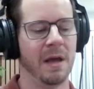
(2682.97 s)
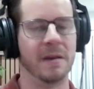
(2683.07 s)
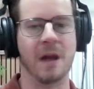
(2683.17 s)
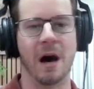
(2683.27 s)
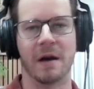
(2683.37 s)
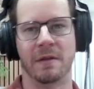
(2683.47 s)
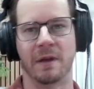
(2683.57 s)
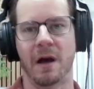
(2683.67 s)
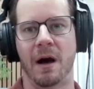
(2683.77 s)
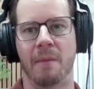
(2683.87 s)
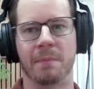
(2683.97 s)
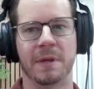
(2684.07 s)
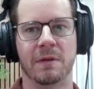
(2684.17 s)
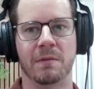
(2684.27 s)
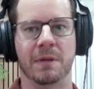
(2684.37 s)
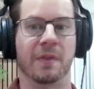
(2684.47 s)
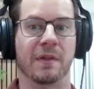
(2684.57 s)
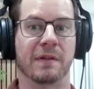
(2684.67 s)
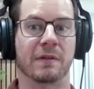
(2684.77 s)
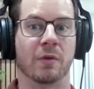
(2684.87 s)
not in the compute, but in the
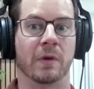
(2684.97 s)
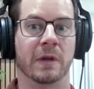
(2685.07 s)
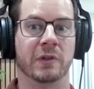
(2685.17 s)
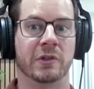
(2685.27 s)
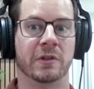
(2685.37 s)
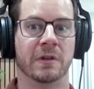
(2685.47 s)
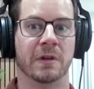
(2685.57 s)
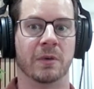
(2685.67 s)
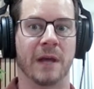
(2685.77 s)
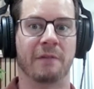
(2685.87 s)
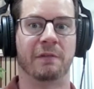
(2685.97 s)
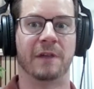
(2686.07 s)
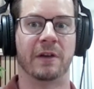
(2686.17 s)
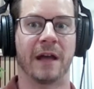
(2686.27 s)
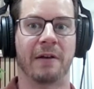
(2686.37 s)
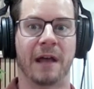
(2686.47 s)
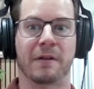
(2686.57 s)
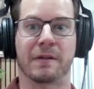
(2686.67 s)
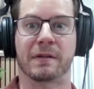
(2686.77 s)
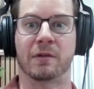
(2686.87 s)
storage. We haven't figured out how
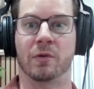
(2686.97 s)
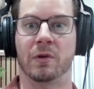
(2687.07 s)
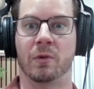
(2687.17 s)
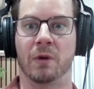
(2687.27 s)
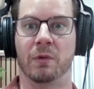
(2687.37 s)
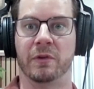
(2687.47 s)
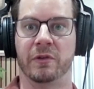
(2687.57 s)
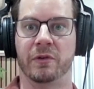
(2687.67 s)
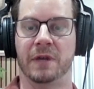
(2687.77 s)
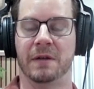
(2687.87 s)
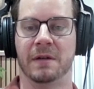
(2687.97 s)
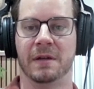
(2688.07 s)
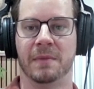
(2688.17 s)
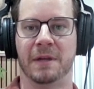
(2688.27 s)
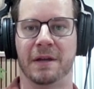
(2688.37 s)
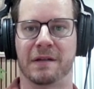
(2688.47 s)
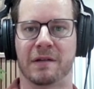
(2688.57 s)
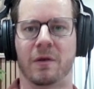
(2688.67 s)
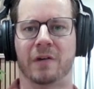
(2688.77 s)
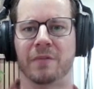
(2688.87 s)
to store what we're doing, because
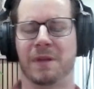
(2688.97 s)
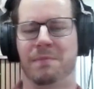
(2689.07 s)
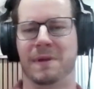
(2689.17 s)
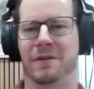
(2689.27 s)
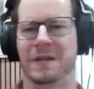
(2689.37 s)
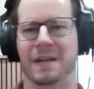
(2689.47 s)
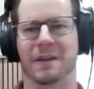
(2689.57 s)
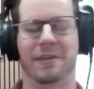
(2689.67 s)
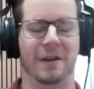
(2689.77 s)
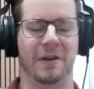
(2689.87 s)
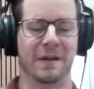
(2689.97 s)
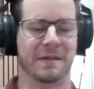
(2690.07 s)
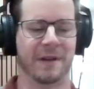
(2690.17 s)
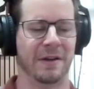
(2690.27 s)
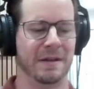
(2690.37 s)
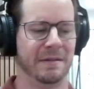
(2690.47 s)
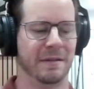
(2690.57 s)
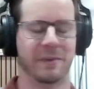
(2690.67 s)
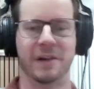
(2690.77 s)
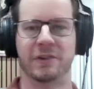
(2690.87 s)
quantum computing, in theory, it's very
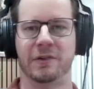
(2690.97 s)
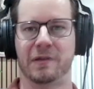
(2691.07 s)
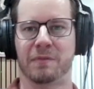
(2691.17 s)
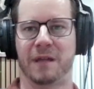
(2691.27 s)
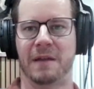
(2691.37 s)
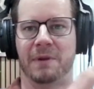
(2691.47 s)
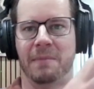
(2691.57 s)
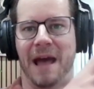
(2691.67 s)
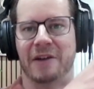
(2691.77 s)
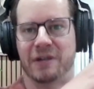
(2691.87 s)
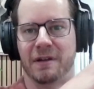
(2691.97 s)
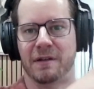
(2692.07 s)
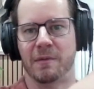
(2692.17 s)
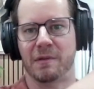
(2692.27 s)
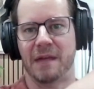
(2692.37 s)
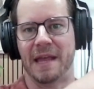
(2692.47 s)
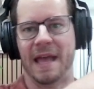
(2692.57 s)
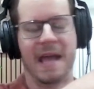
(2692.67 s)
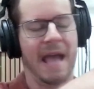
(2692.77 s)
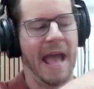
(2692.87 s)
strange to explain, but imagine it's almost like
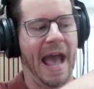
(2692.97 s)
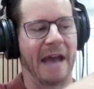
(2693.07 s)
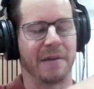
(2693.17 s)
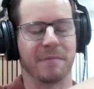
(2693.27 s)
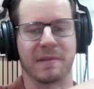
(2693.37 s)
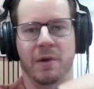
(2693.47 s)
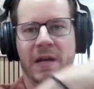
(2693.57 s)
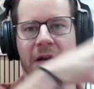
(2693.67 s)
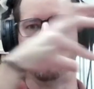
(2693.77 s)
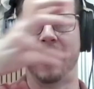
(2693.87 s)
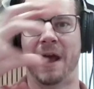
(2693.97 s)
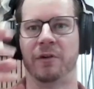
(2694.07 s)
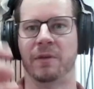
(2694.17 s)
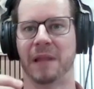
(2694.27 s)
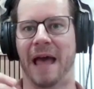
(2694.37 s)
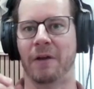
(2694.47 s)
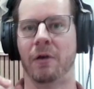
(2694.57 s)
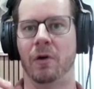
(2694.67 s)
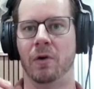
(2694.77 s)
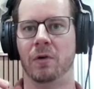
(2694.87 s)
atoms going around a black
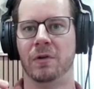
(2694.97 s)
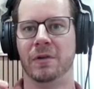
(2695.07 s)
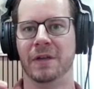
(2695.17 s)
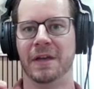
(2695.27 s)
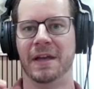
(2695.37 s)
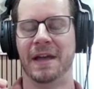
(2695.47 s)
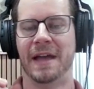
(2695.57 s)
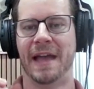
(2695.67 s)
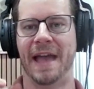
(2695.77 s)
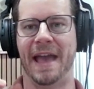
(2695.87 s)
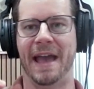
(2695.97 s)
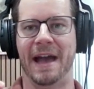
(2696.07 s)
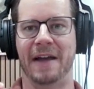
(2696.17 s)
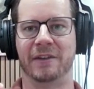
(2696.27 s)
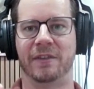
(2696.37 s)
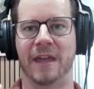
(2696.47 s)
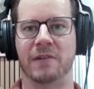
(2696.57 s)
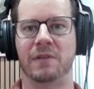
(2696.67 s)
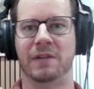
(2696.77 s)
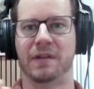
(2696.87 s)
hole, and then
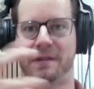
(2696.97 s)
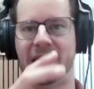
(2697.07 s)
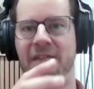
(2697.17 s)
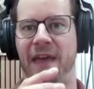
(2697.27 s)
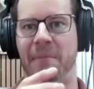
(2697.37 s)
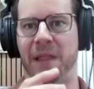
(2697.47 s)
you need to save that